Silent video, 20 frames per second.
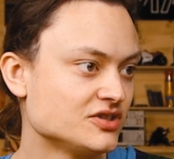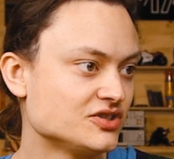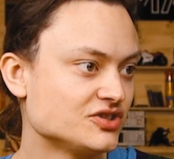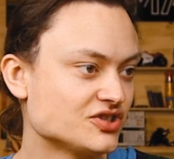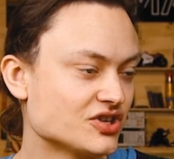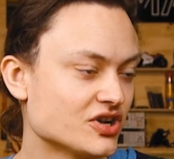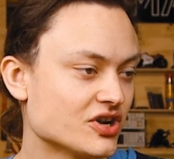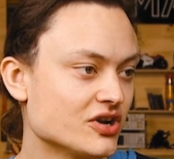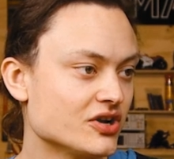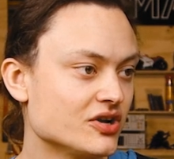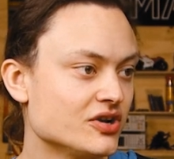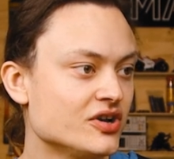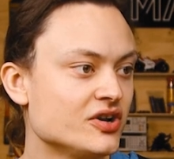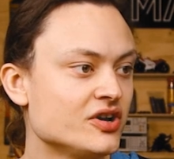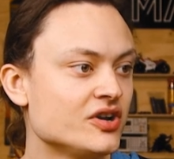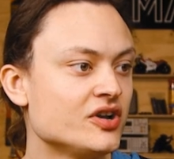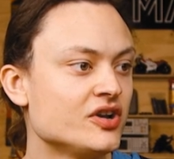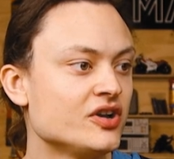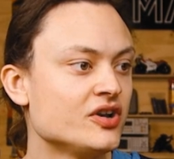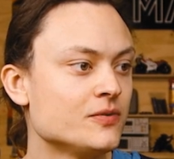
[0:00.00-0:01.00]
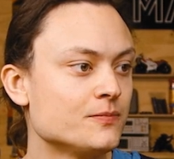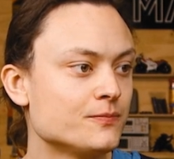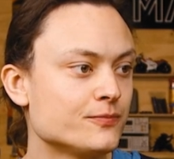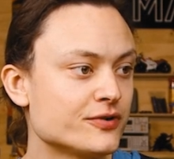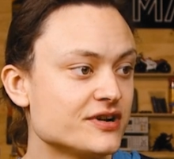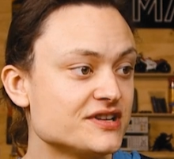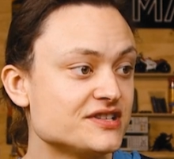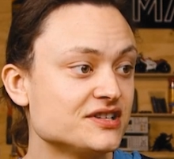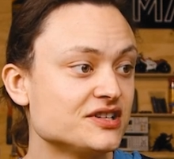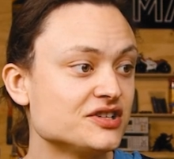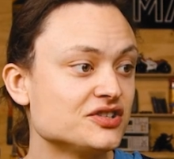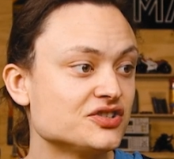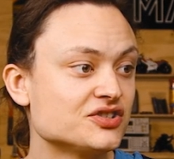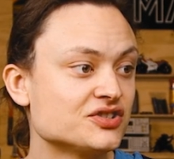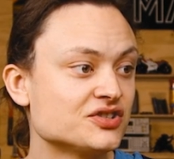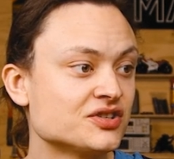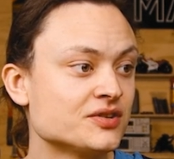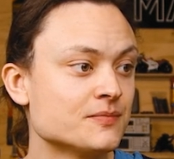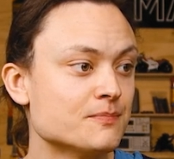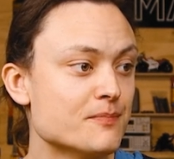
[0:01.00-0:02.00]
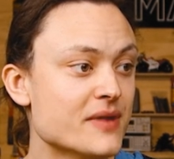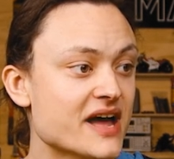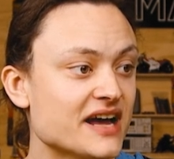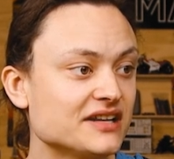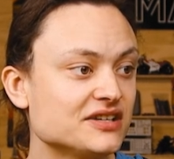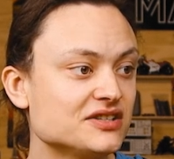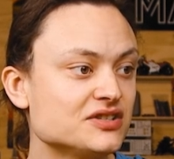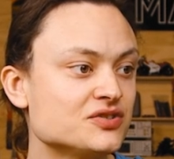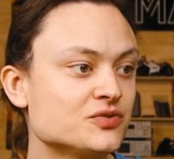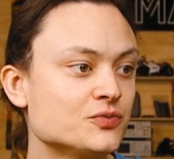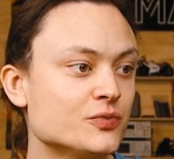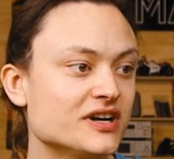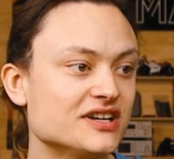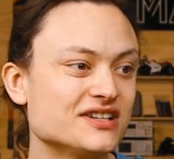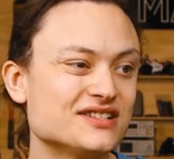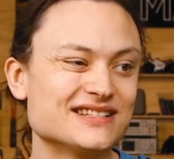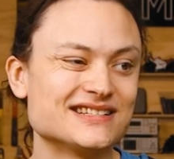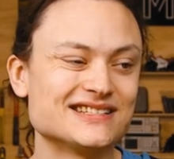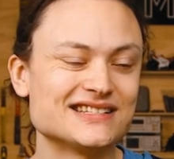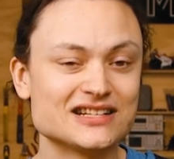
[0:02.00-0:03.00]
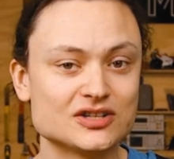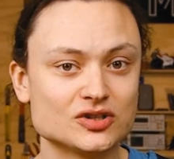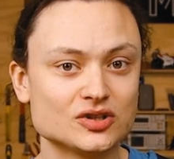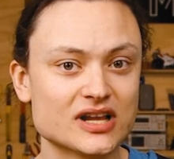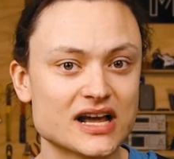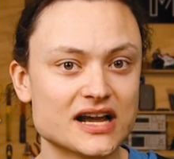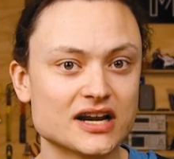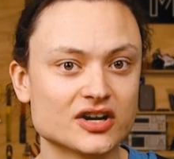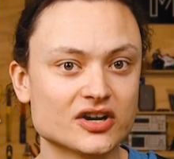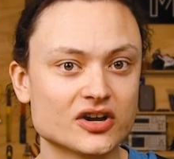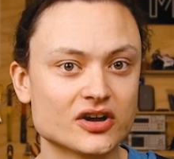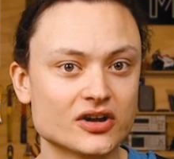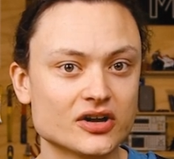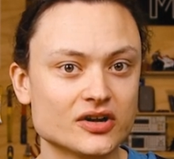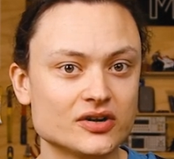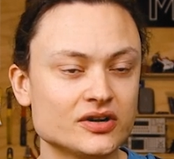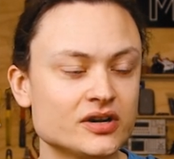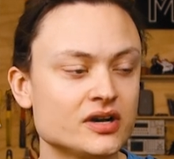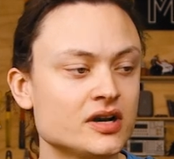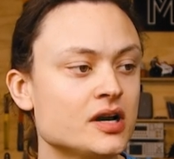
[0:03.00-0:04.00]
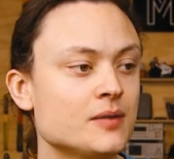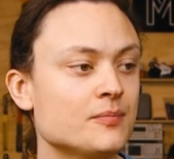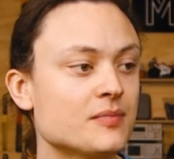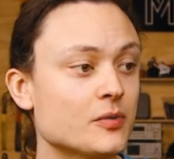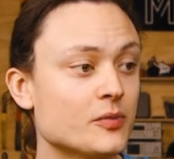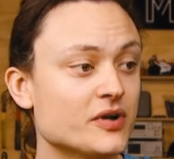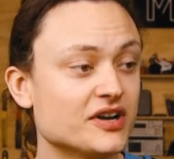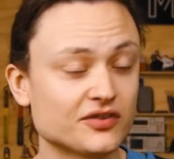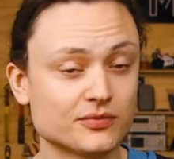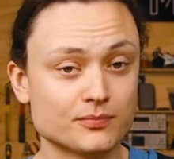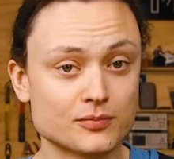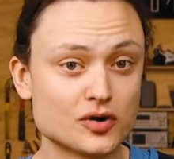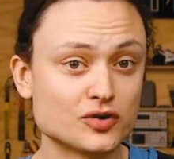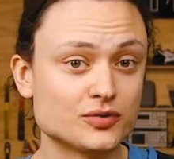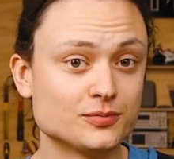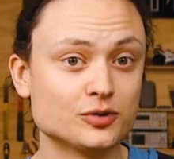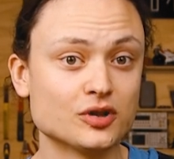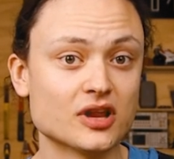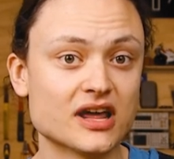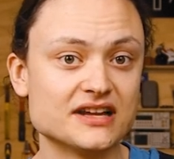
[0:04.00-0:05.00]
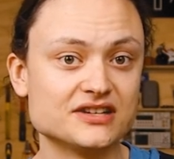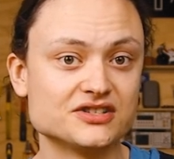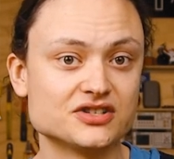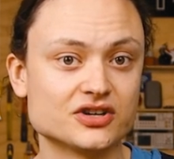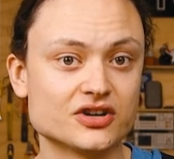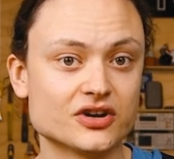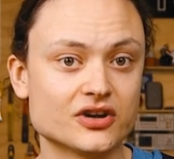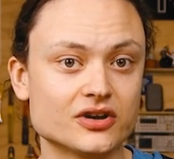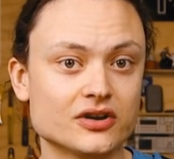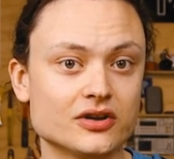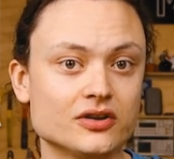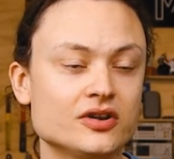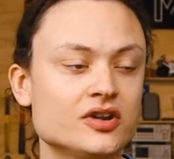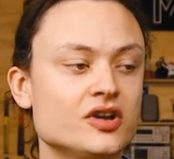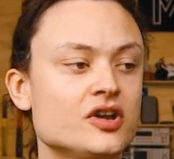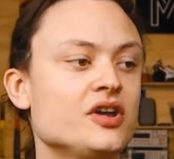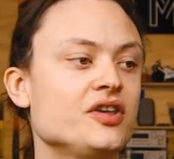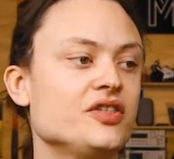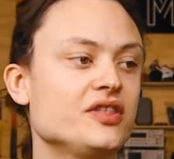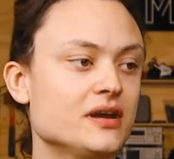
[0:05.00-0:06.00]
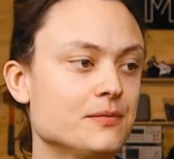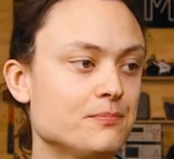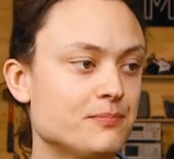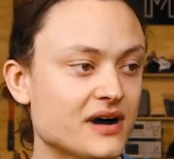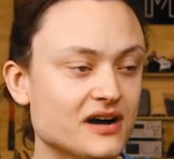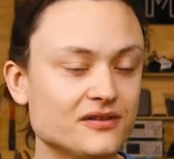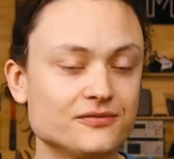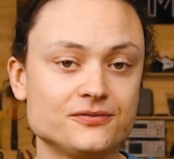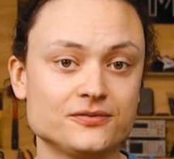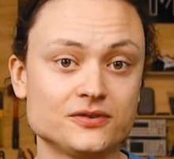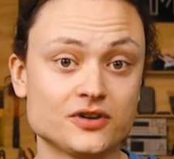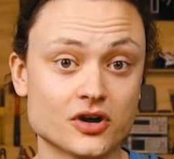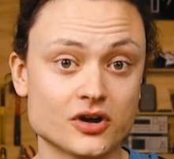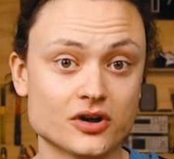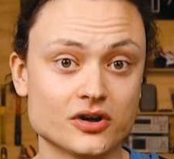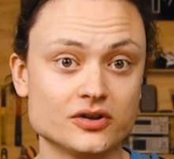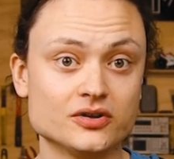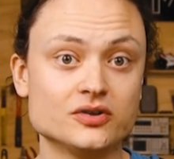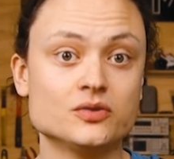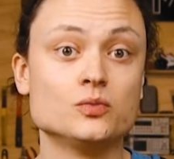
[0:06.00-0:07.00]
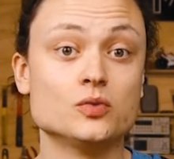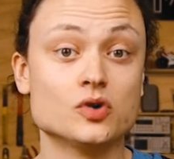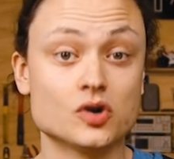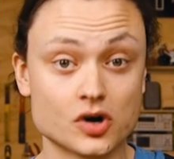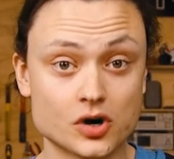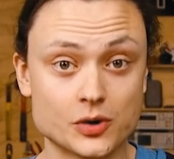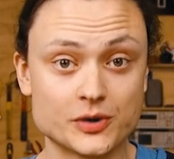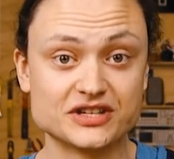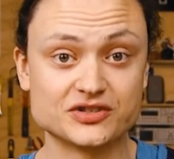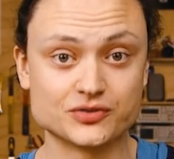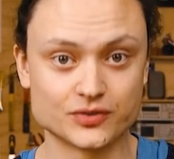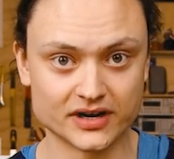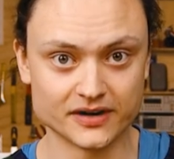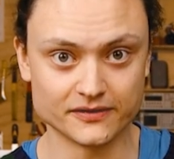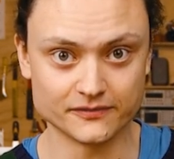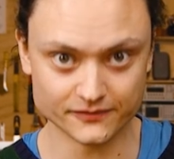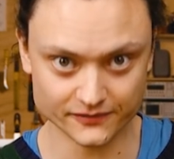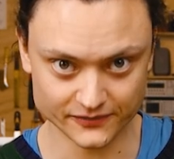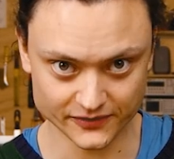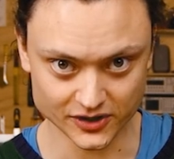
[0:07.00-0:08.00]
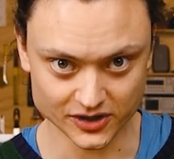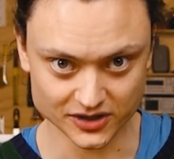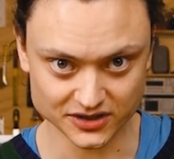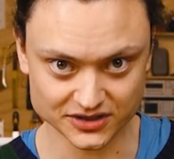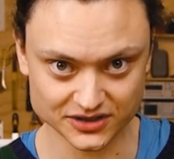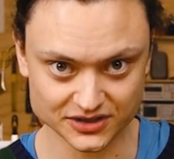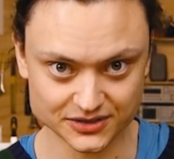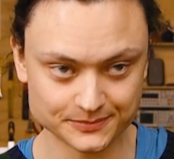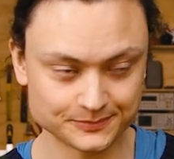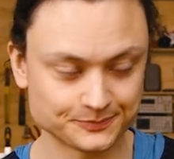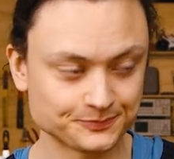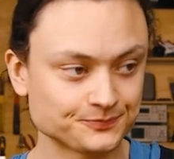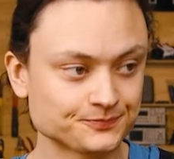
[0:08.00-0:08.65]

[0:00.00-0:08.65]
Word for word: So precedence matters when it's a single line of code, but when it's multiple lines of code, the above code will always run first.